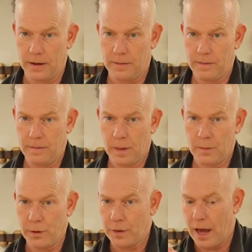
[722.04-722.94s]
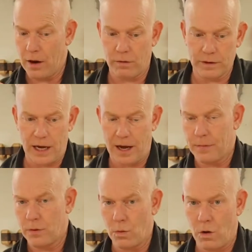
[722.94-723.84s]
uh, put that over
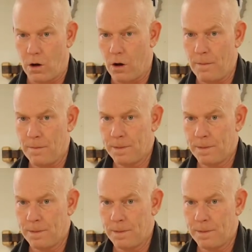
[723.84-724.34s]
top of the wall